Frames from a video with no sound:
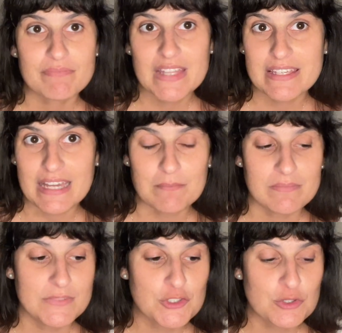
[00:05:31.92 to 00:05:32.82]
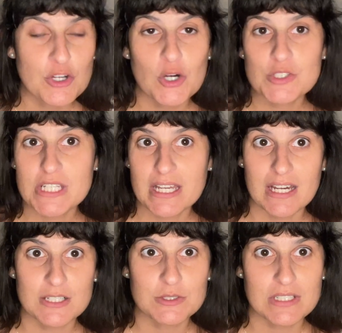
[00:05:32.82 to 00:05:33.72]
Yeah, you should go check
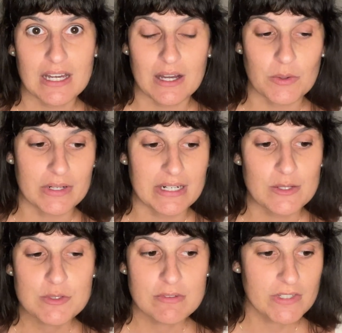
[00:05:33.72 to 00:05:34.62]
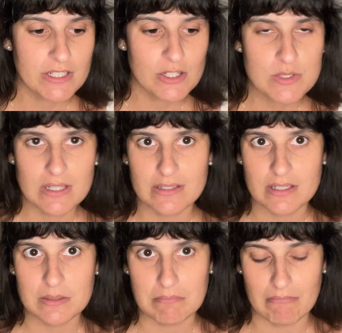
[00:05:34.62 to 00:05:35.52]
out our announcement videos. I'll
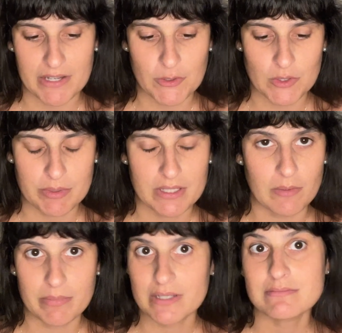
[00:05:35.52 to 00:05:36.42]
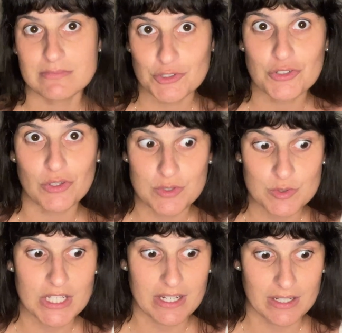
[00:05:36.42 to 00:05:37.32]
link my own up here, but you should also
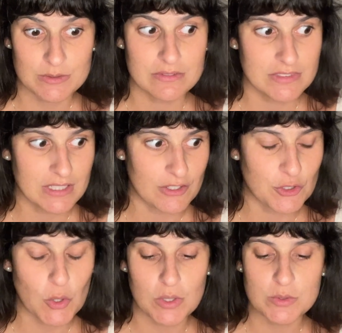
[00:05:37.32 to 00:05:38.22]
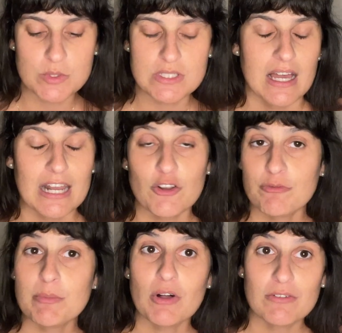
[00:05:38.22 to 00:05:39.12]
check out the other co-hosts. A lot of
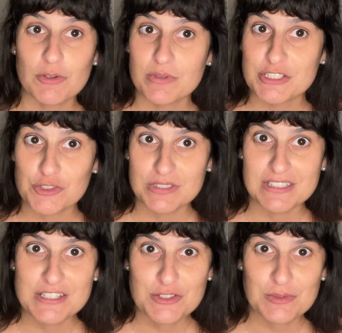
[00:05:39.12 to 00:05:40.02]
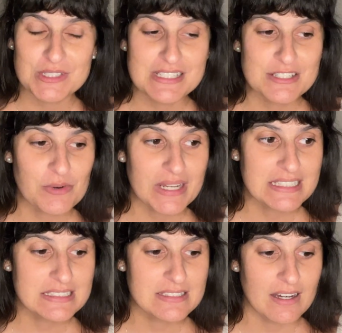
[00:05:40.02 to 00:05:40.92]
people have already joined the Discord, which is
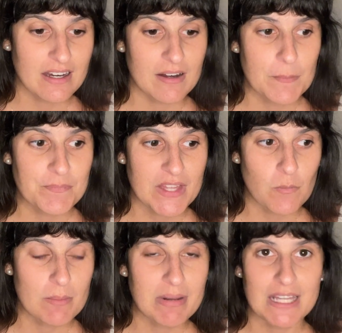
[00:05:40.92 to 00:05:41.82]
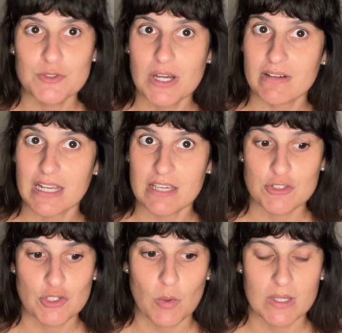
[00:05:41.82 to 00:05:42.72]
great. And we plan to have a live
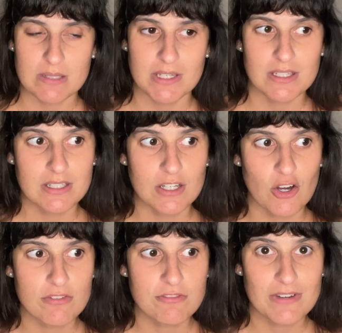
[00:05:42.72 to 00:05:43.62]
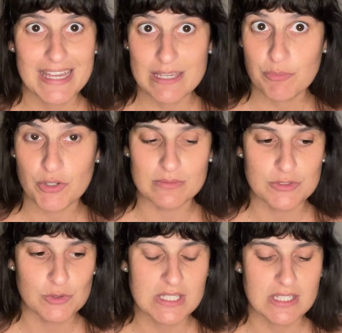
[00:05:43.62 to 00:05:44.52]
show at the beginning of April
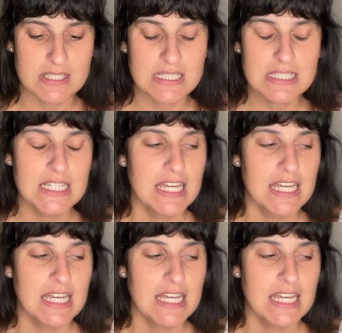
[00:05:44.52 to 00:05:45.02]
to discuss it.